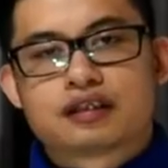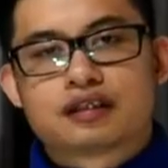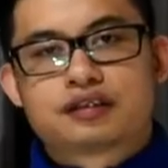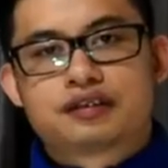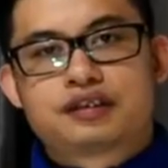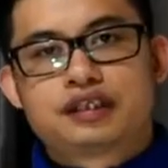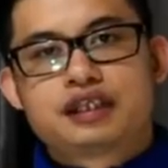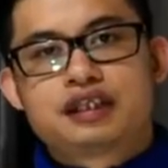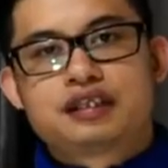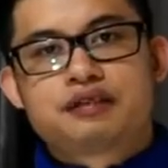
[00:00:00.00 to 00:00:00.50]

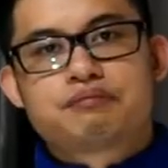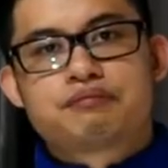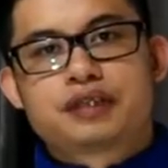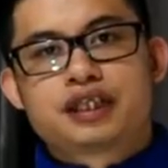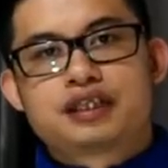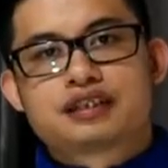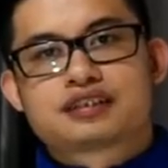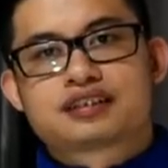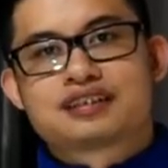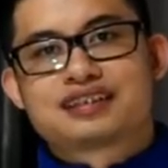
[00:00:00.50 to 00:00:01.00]
D
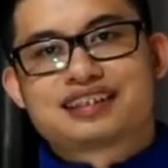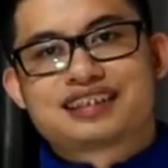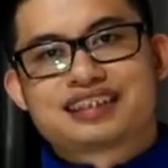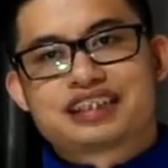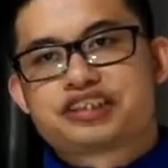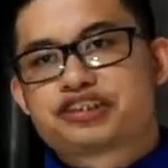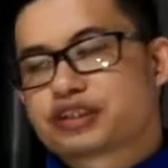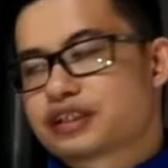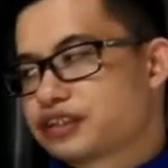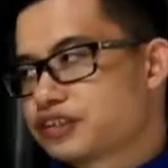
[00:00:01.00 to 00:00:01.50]
means
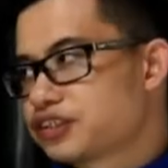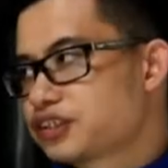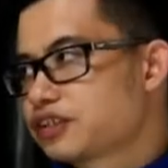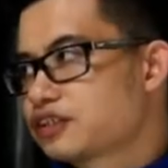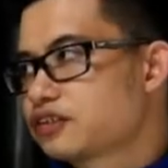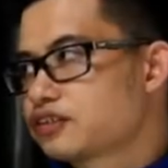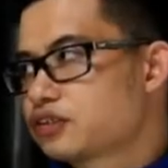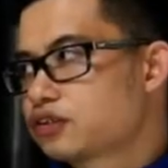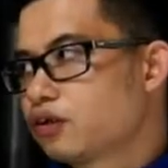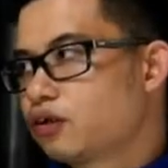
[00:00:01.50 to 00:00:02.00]
decisions.
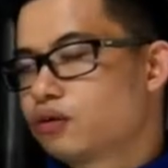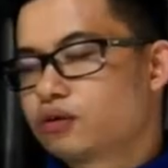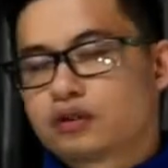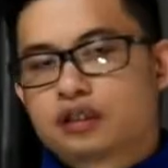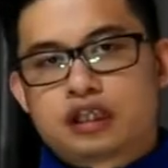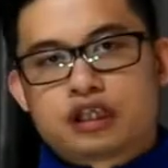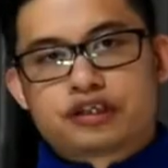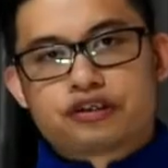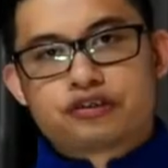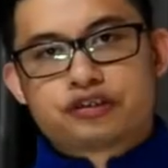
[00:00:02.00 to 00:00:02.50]
So you